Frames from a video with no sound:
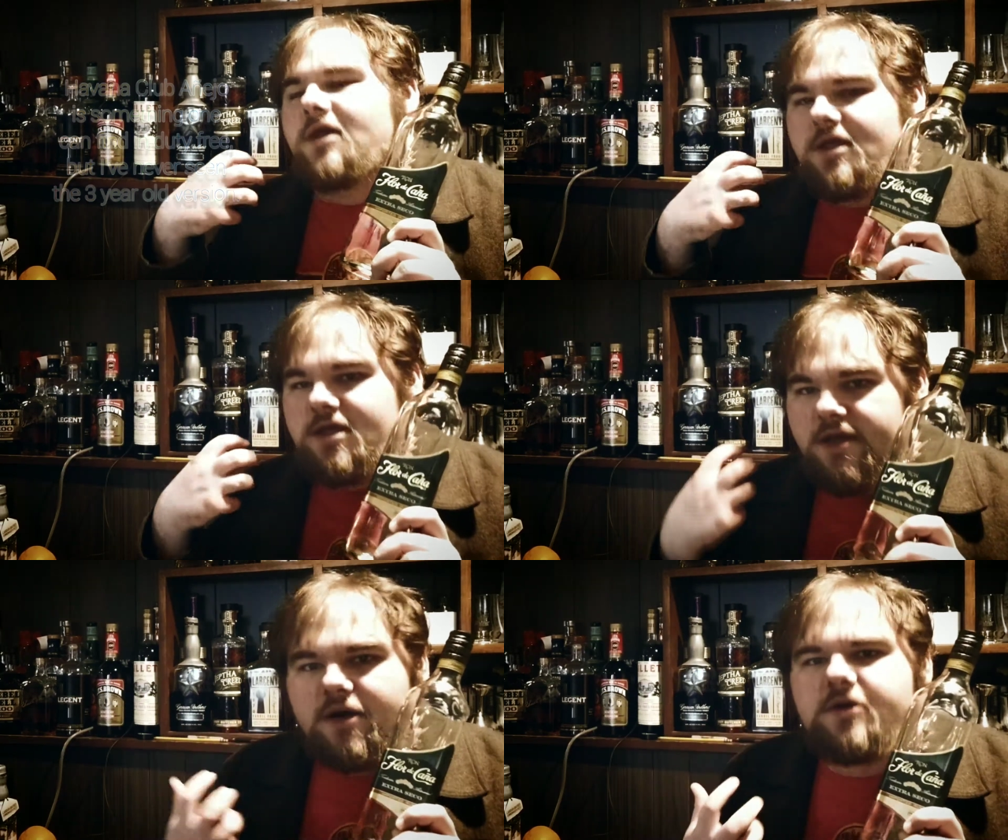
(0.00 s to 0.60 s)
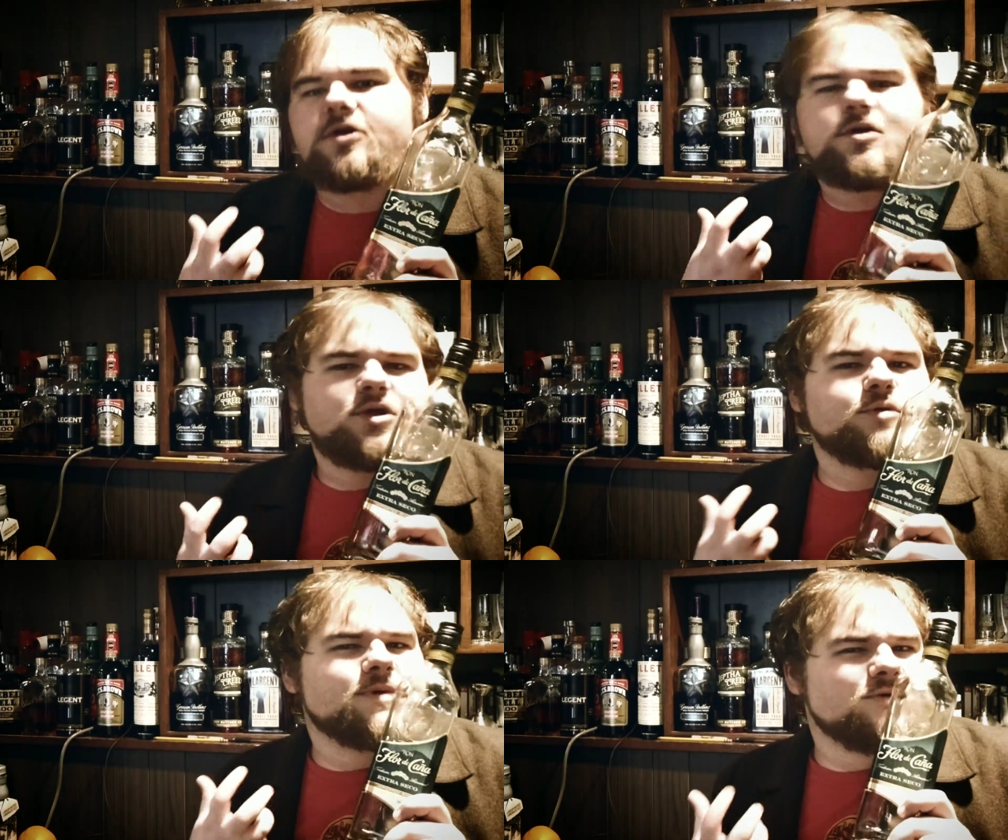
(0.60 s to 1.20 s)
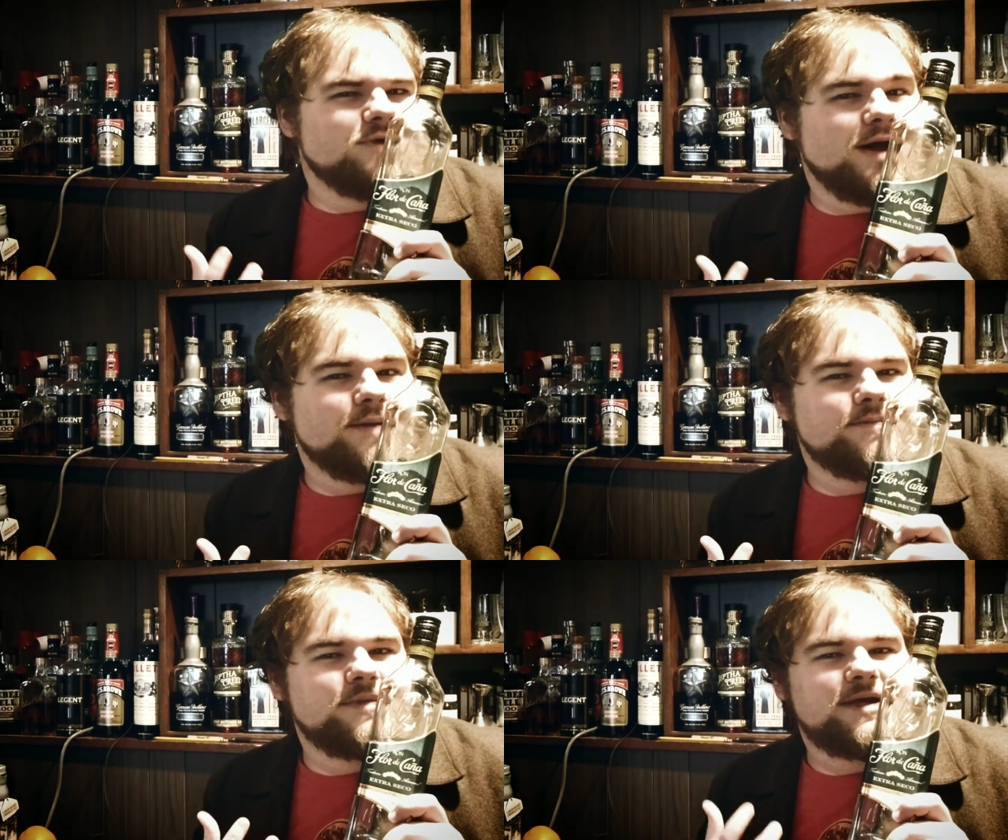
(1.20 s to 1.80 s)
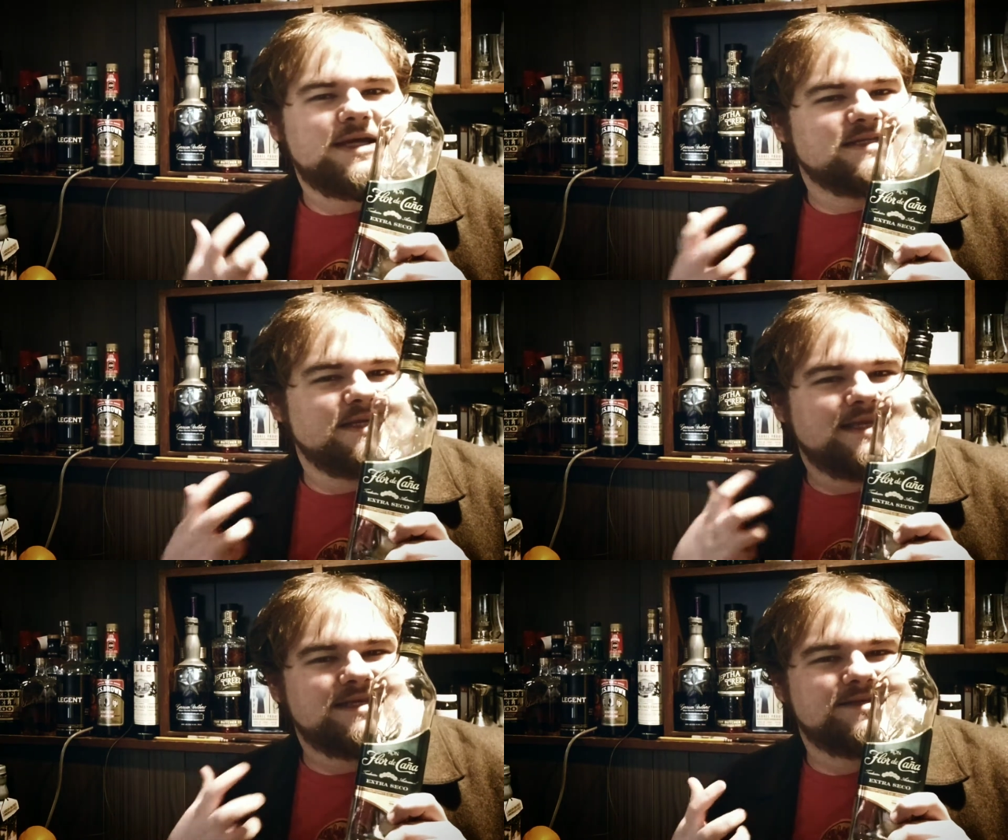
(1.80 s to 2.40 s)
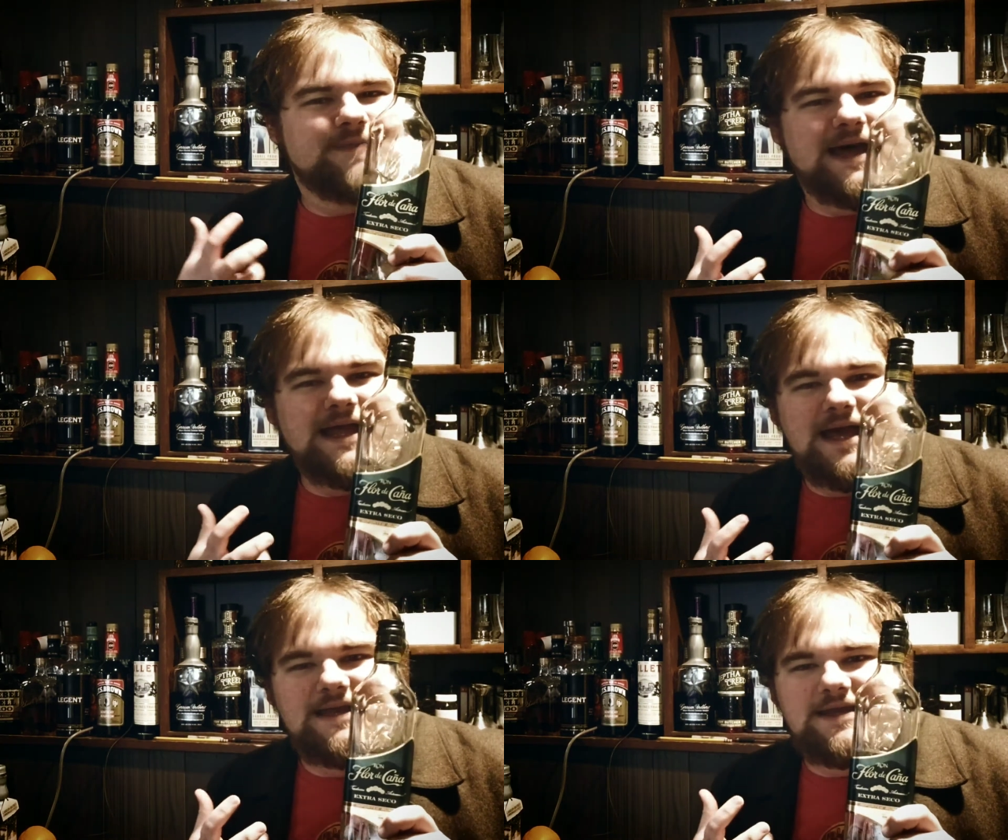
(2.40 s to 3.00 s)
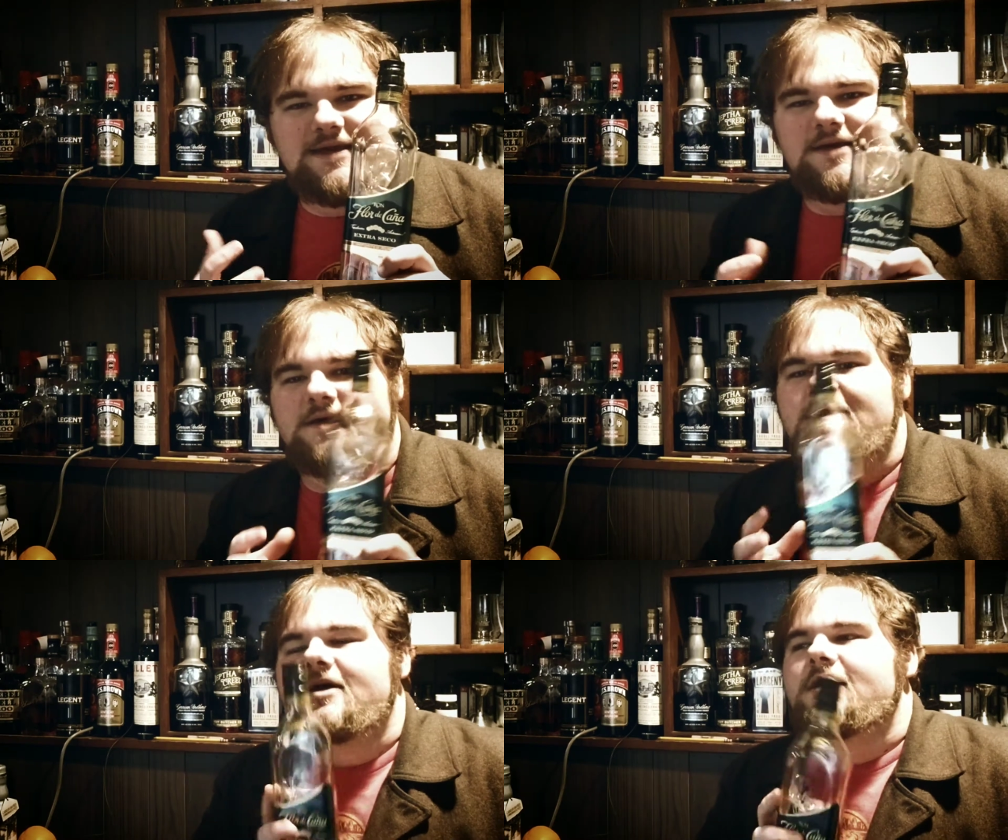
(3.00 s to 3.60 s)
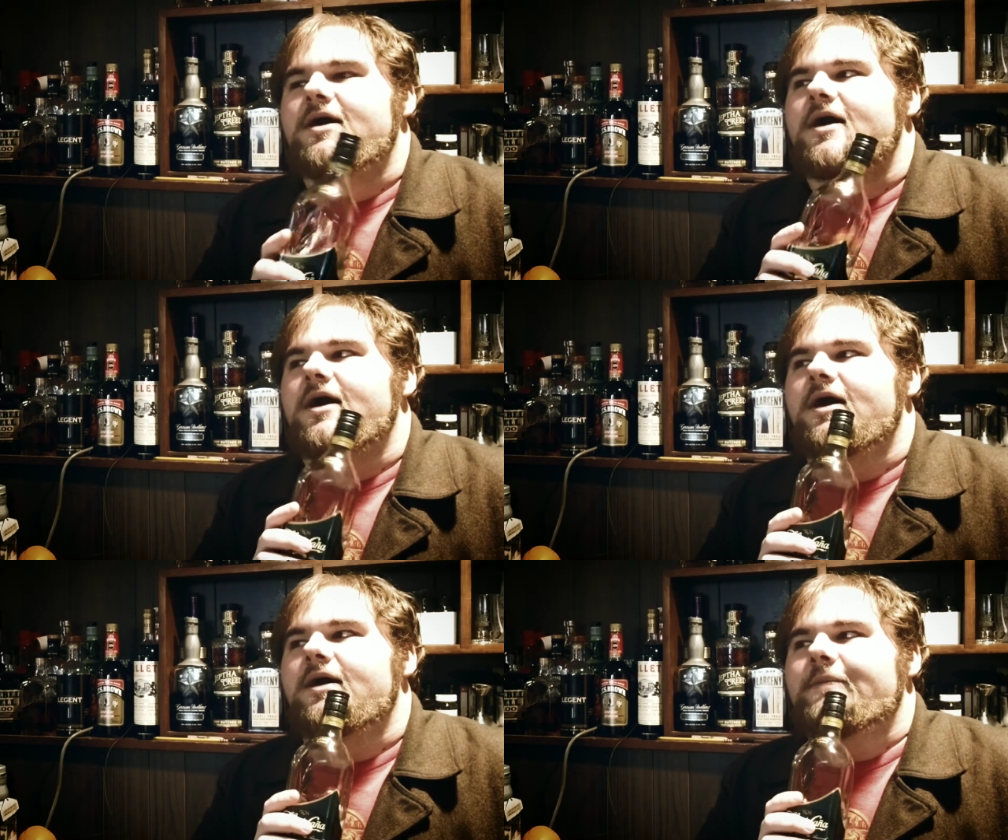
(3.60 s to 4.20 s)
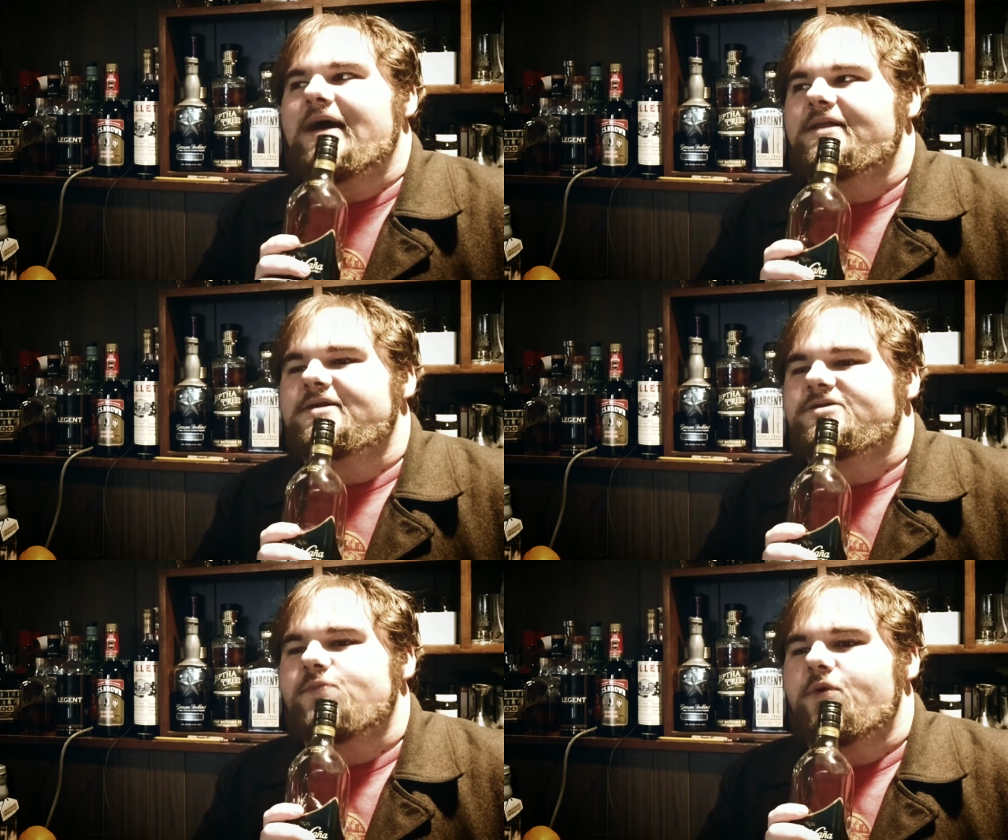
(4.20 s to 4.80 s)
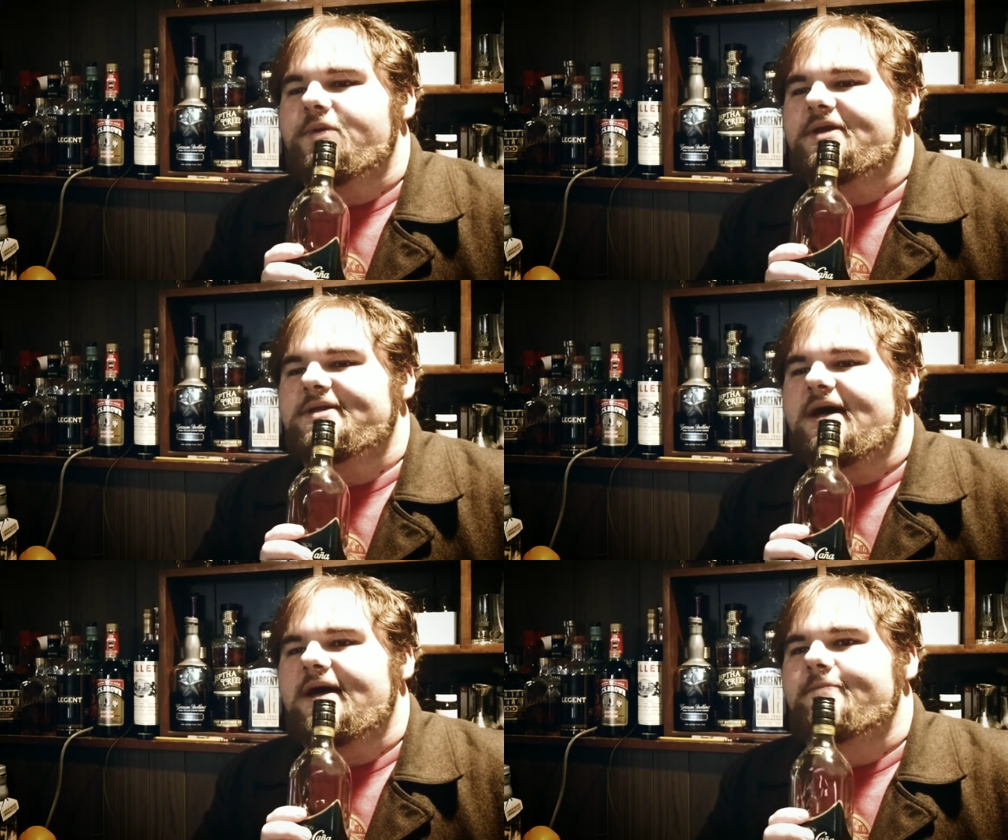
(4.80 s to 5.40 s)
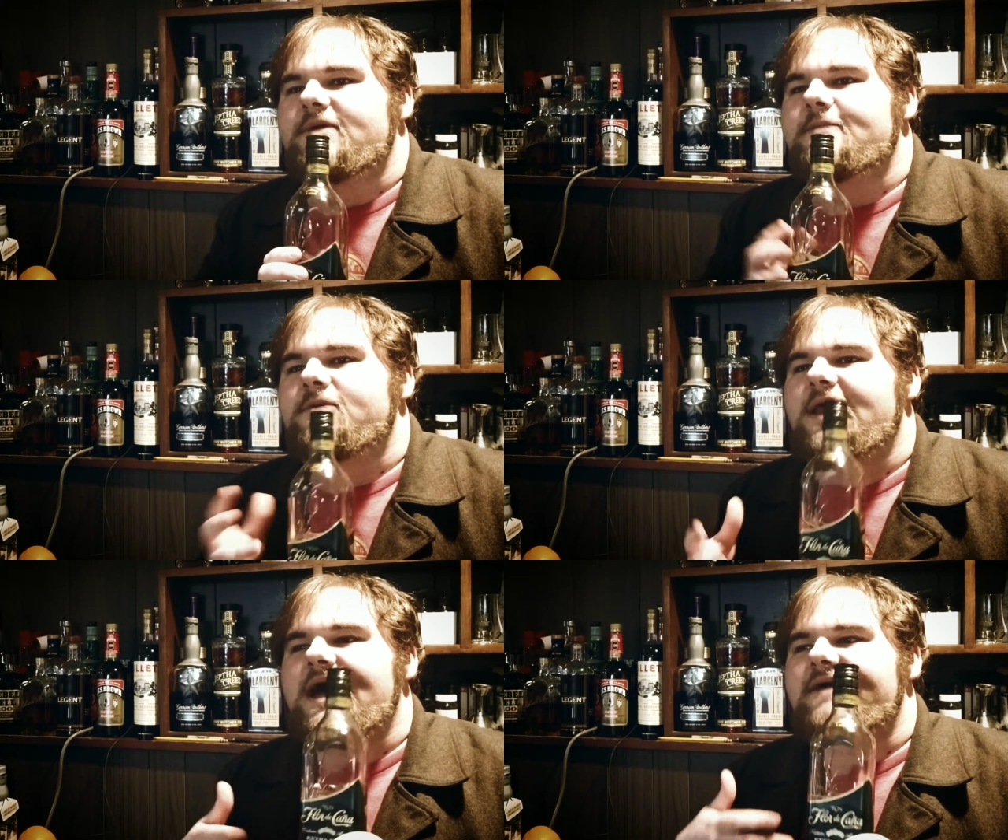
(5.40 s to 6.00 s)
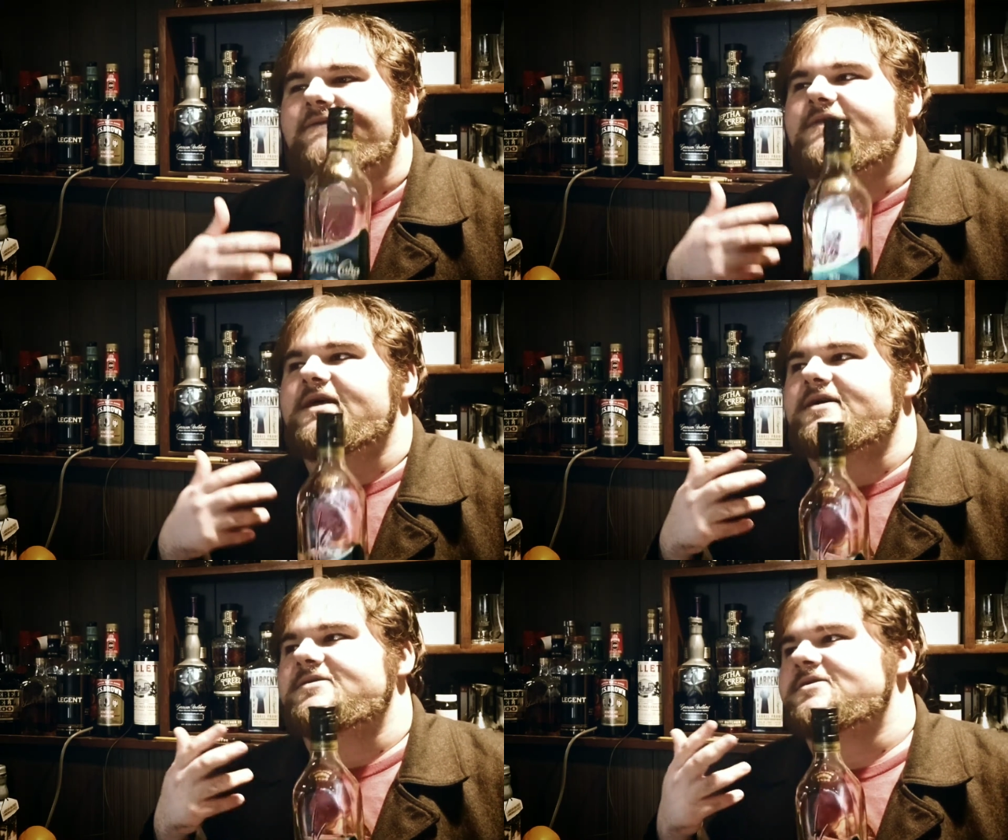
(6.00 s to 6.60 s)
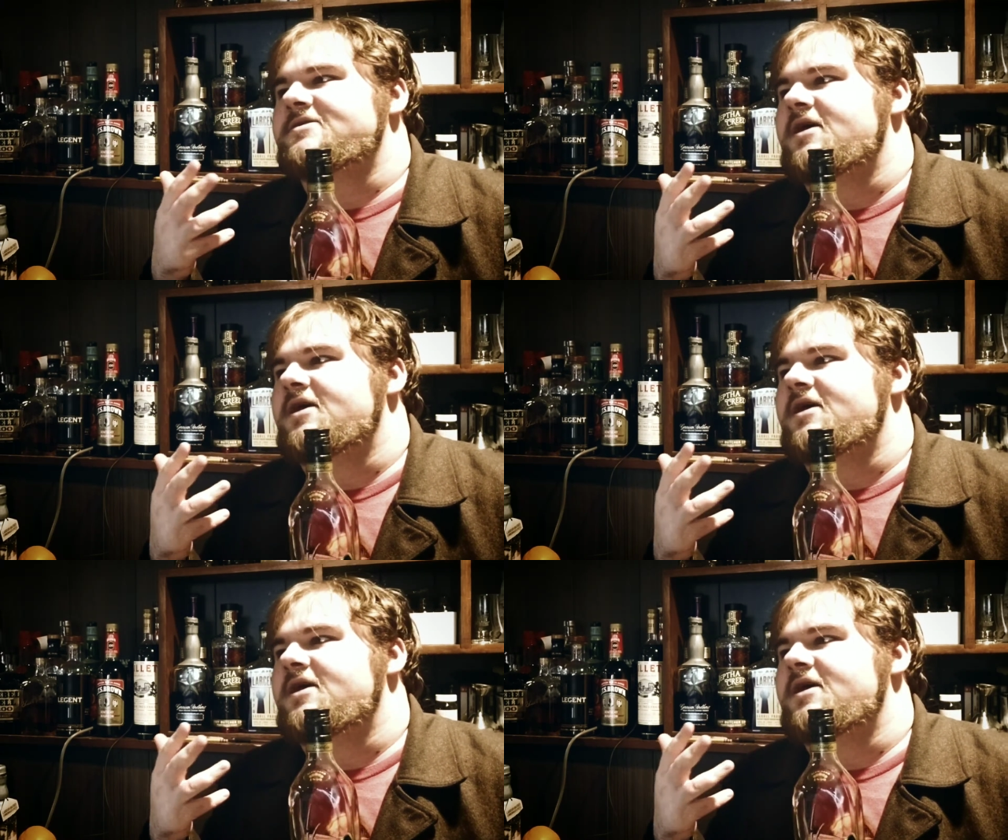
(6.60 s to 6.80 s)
younger Cuban rum, is at least my idea at this moment in time. People have this,